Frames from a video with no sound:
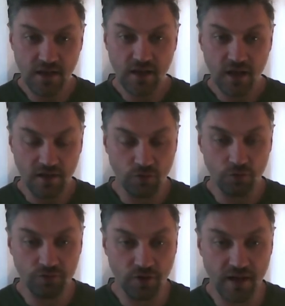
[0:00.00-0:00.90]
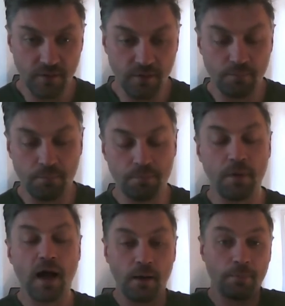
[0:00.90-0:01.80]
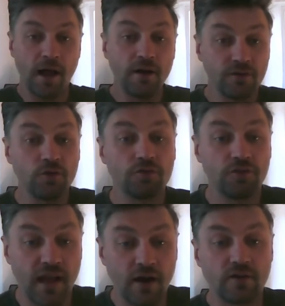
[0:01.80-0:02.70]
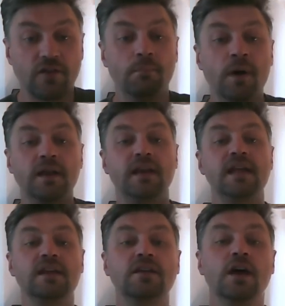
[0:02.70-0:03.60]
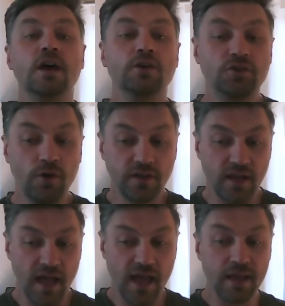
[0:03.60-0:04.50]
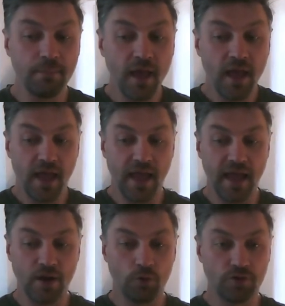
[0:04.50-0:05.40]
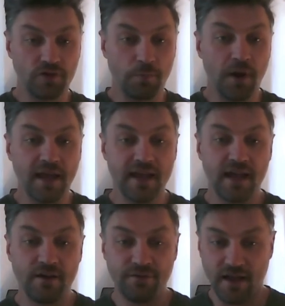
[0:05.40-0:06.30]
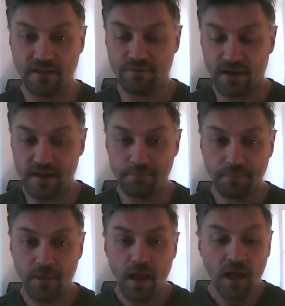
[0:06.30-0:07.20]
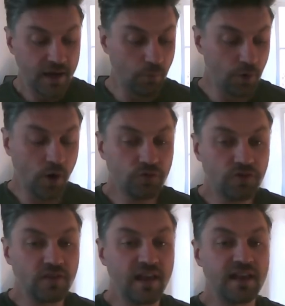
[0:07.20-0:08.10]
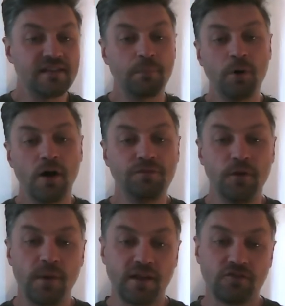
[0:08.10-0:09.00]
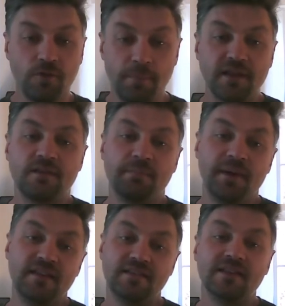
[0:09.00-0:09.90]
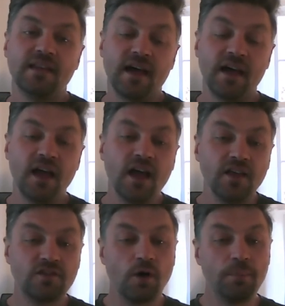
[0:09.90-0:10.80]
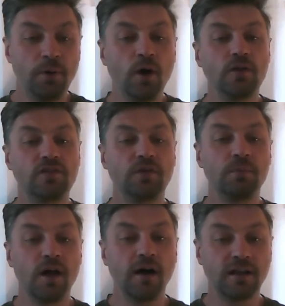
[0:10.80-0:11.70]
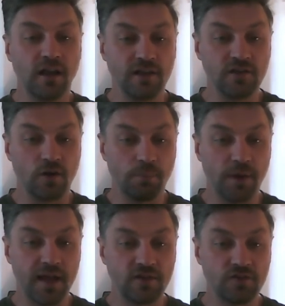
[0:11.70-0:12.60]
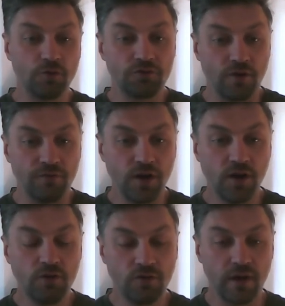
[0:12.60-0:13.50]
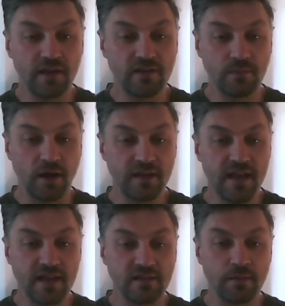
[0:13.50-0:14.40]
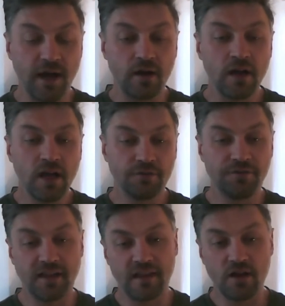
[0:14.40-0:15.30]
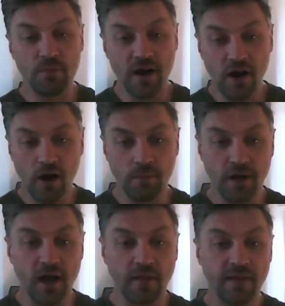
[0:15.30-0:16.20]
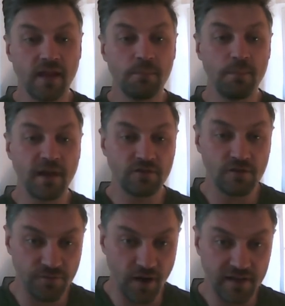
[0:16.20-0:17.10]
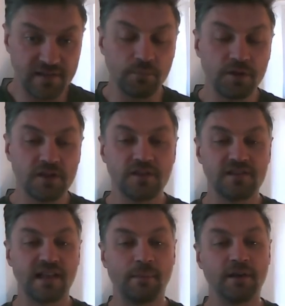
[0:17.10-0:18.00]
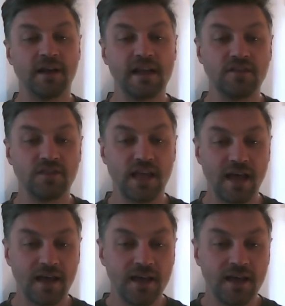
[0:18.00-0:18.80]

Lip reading: a player of a sorcerer character might need during the game in order to play it effectively. Now, what I also did is I put a few extra bits and pieces in there. So I put some guidelines on playing a sorcerer, if you're new to it, some ideas about the fact they can wear armour and they can be better at fighting, but that stamina is their